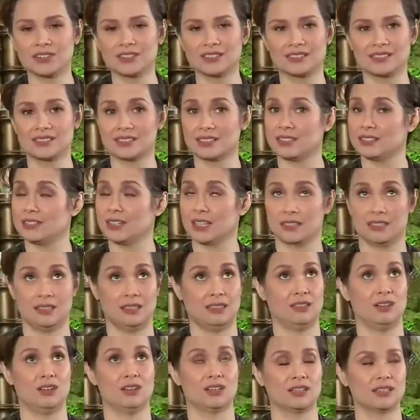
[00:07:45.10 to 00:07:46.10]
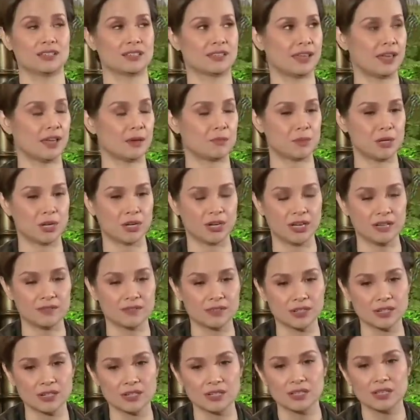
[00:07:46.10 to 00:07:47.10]
And this is like the longest gap year
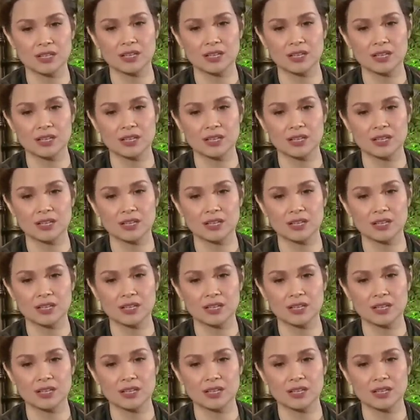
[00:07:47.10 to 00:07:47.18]
ever.